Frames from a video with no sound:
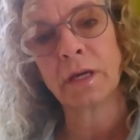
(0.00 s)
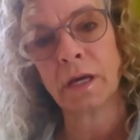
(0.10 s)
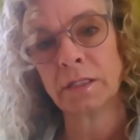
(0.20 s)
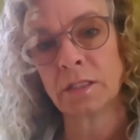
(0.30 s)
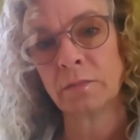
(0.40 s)

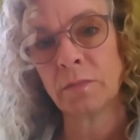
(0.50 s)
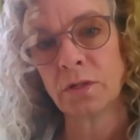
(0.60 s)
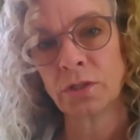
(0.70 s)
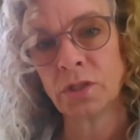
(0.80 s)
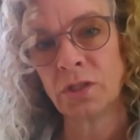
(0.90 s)

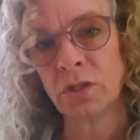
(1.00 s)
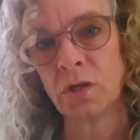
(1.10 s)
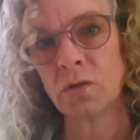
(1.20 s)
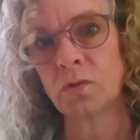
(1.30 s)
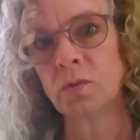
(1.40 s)
customers to
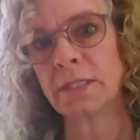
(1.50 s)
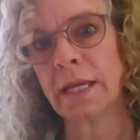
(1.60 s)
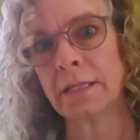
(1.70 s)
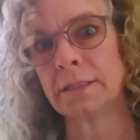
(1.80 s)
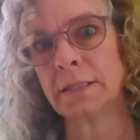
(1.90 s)
use
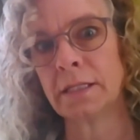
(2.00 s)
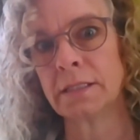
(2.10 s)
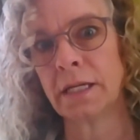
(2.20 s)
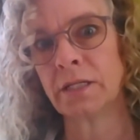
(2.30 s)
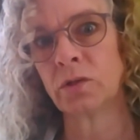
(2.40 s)
hand
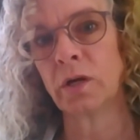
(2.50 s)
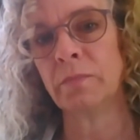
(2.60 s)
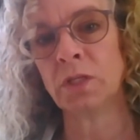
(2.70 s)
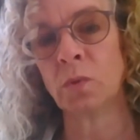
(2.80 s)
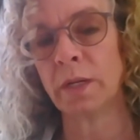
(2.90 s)
sanitizer in
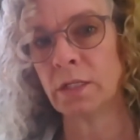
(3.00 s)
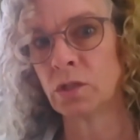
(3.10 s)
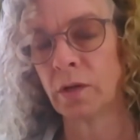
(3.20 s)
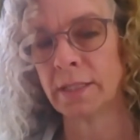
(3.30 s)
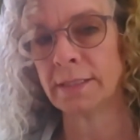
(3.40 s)
between
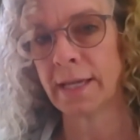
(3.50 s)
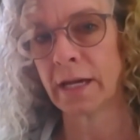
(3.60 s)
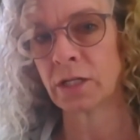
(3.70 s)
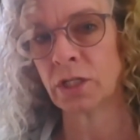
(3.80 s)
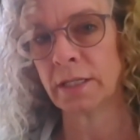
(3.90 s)

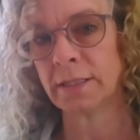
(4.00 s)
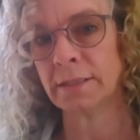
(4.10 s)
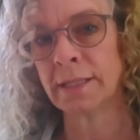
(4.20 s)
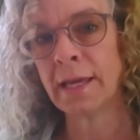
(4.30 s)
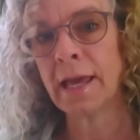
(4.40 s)

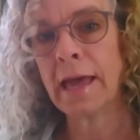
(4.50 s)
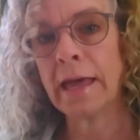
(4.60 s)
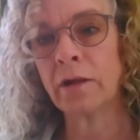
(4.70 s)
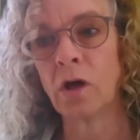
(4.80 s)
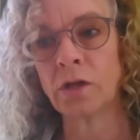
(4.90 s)
transactions,
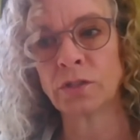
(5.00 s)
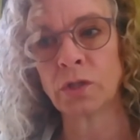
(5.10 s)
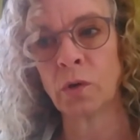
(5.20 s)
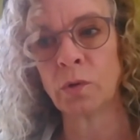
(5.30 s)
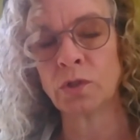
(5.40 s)
and
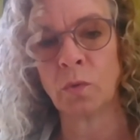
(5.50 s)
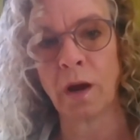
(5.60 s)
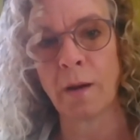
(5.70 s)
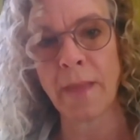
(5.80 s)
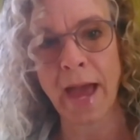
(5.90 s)
also to
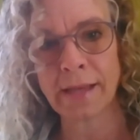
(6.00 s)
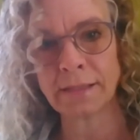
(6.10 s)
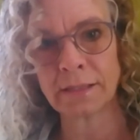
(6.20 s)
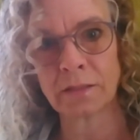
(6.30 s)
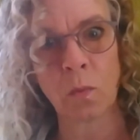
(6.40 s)
wear
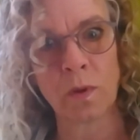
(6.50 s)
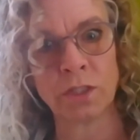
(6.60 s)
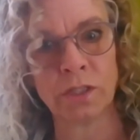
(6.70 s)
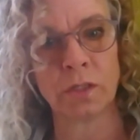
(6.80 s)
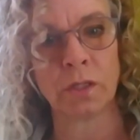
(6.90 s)
masks, which
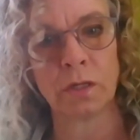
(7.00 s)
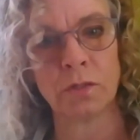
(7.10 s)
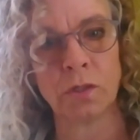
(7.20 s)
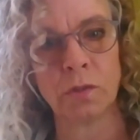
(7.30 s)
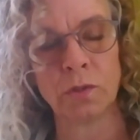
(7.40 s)
is a
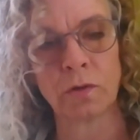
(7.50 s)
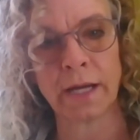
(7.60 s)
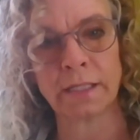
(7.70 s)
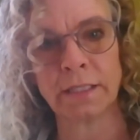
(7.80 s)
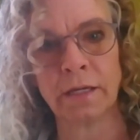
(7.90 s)
new
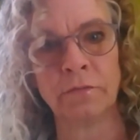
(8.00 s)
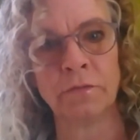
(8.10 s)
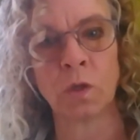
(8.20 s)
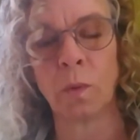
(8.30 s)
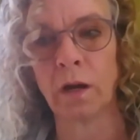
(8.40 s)
directive,
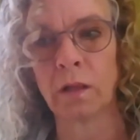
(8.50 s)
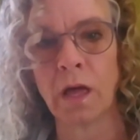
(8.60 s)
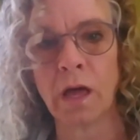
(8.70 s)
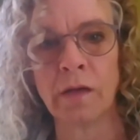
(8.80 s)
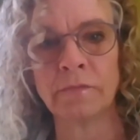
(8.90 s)
to wear
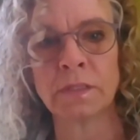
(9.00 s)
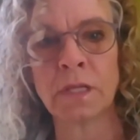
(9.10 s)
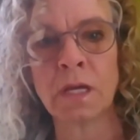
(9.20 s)
gloves.